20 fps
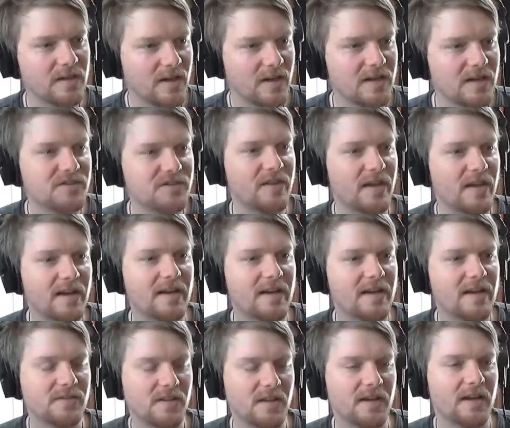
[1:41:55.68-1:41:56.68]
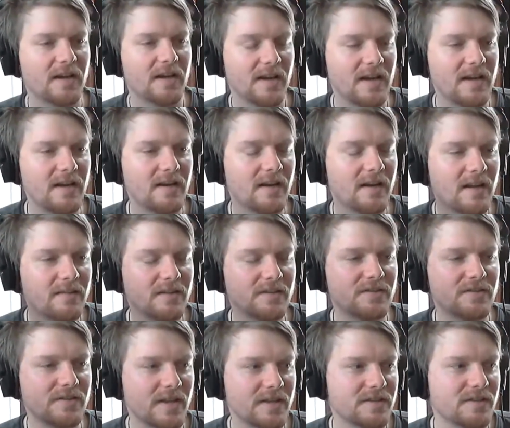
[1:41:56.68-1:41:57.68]
class that as like in the
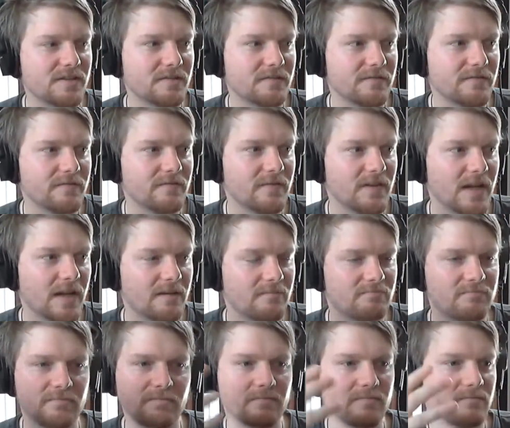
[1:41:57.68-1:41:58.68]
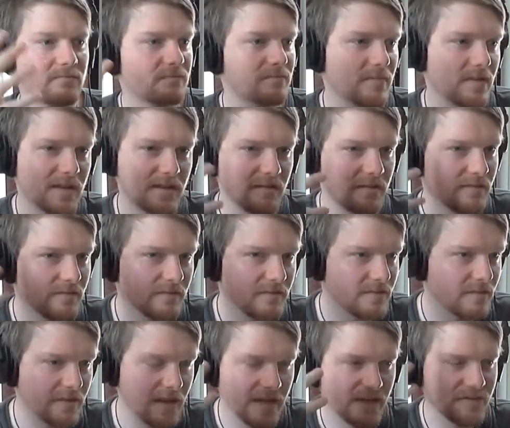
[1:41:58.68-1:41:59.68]
sense of like
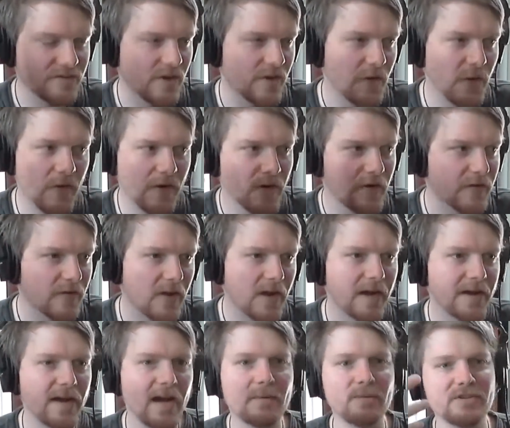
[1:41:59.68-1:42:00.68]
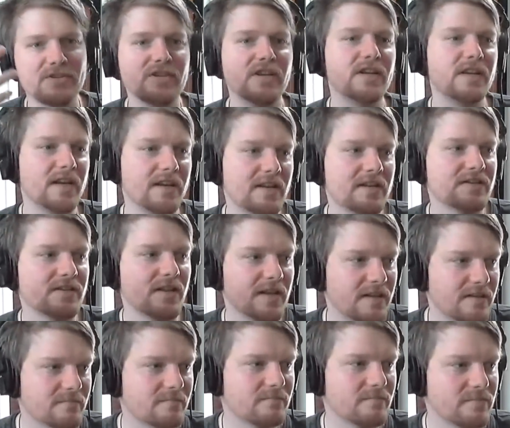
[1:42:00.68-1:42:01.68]
things occurring online, I would say, yeah, that's
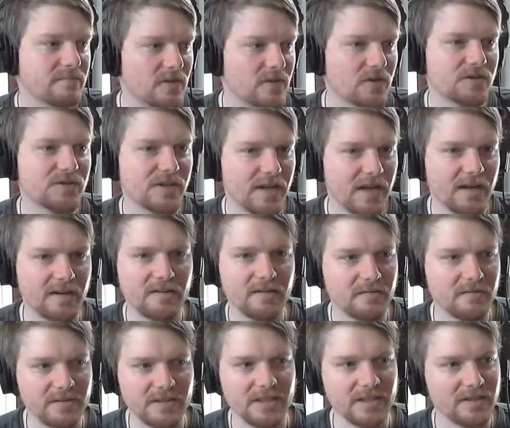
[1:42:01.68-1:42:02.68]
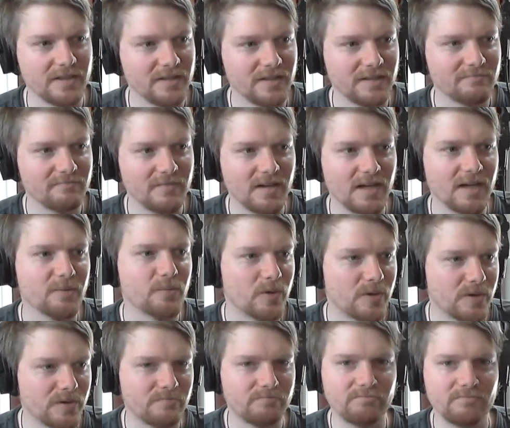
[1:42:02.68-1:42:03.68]
like doxing activity. I
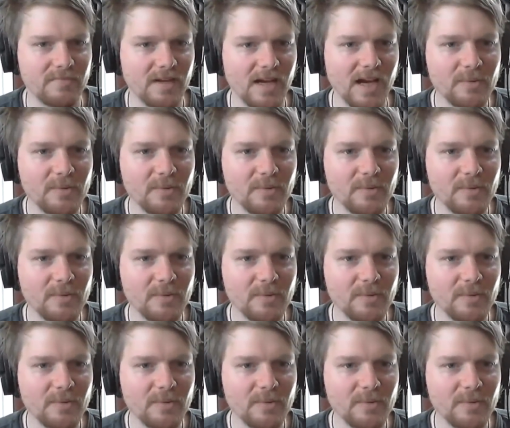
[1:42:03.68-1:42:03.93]
would